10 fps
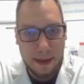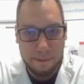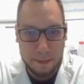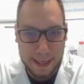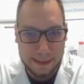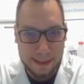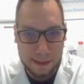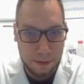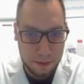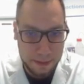We mix this
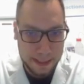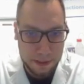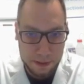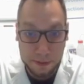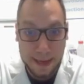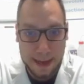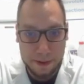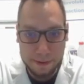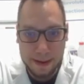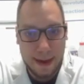crude mixture
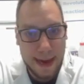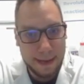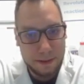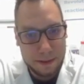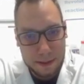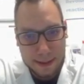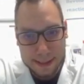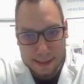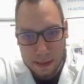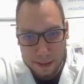together with the hydrogen
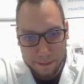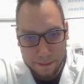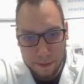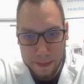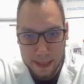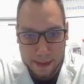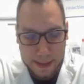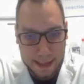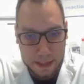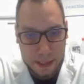that's coming from the
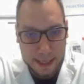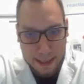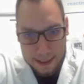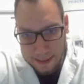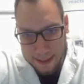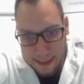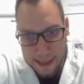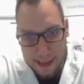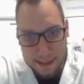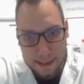HGenie in this
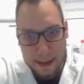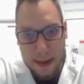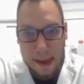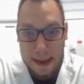case,